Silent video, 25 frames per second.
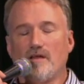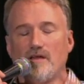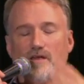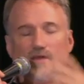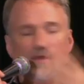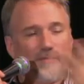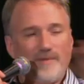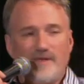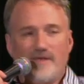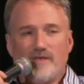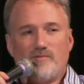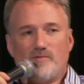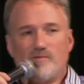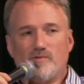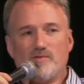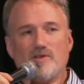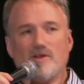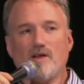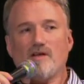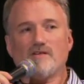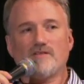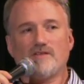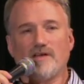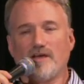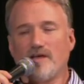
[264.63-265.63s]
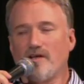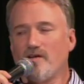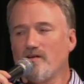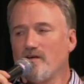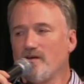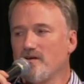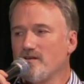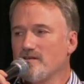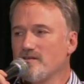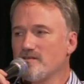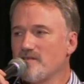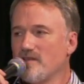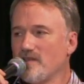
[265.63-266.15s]
we talked to
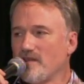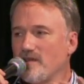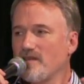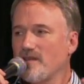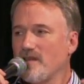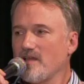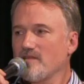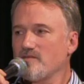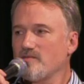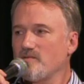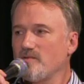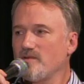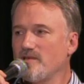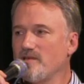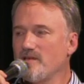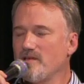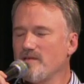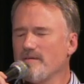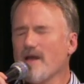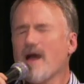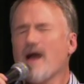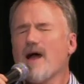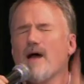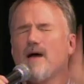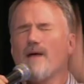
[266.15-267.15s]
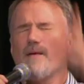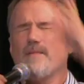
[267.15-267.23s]
Aaron. It's like that's what he did. What